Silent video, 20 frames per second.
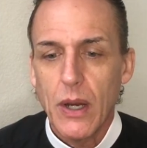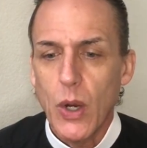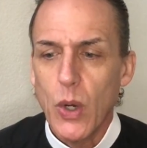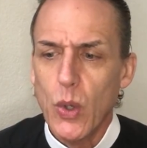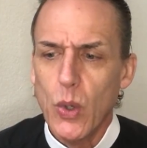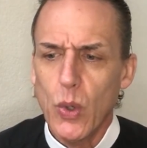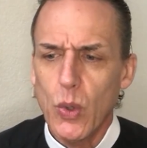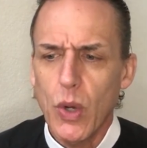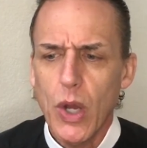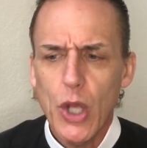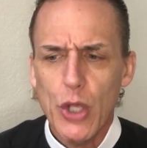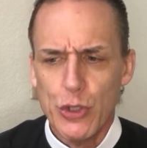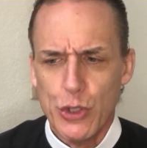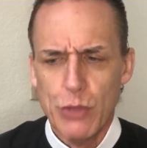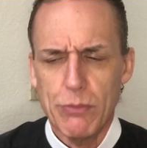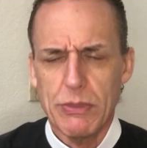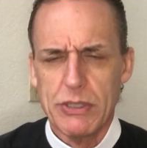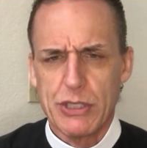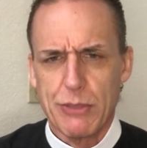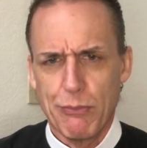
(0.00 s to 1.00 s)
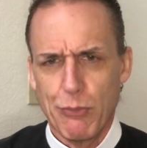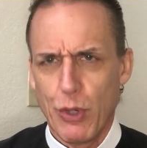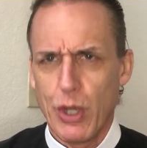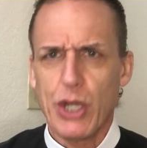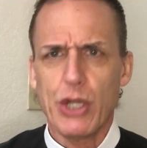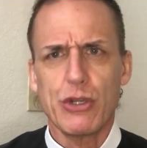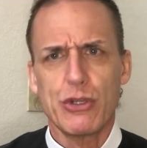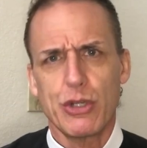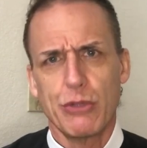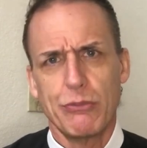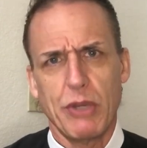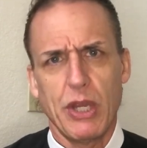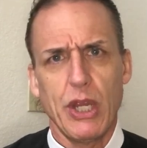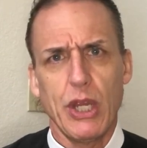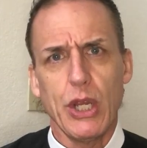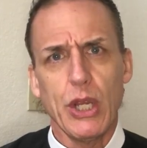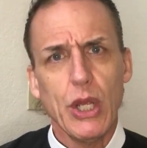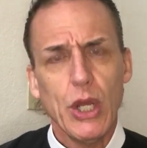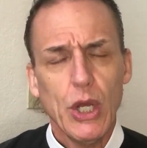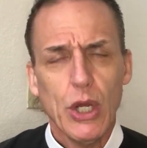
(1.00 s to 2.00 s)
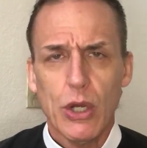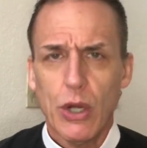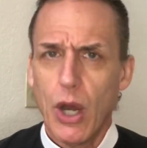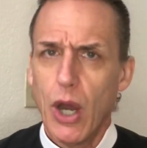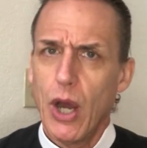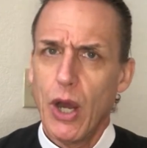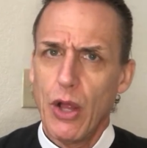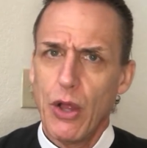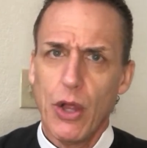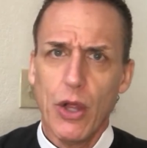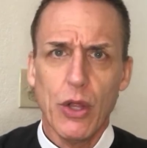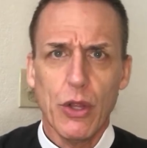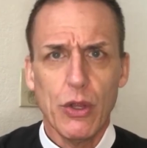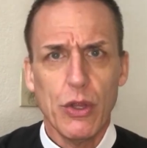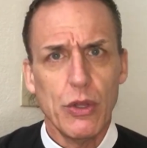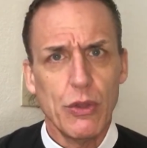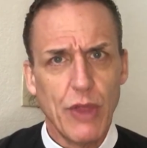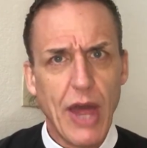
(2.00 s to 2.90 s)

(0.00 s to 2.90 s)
oh, you must bring to me uh,